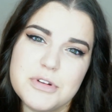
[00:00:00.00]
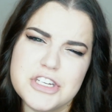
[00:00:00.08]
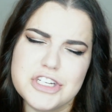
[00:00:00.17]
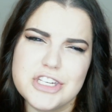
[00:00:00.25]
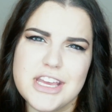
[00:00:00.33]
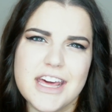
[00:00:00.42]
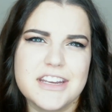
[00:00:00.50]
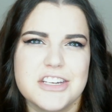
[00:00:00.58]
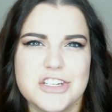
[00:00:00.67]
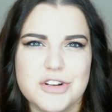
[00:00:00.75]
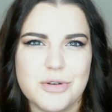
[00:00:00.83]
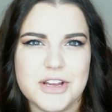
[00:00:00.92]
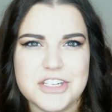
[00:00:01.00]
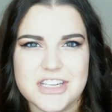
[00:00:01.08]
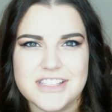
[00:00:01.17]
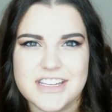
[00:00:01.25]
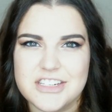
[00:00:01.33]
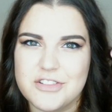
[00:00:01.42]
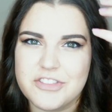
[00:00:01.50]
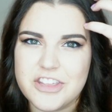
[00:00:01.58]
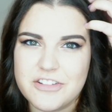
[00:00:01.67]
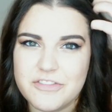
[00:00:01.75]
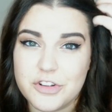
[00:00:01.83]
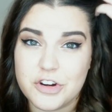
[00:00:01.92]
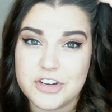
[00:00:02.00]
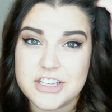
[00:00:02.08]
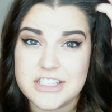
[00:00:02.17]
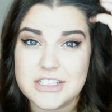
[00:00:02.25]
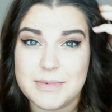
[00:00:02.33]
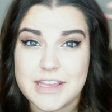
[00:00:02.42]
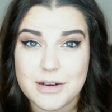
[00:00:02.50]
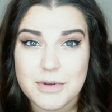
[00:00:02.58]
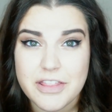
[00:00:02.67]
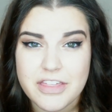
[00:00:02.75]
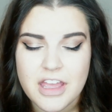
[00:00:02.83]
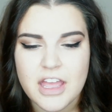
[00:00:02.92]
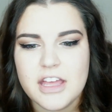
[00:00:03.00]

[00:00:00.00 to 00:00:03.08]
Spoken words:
which she had additional questions I don't think Fleur did to begin with.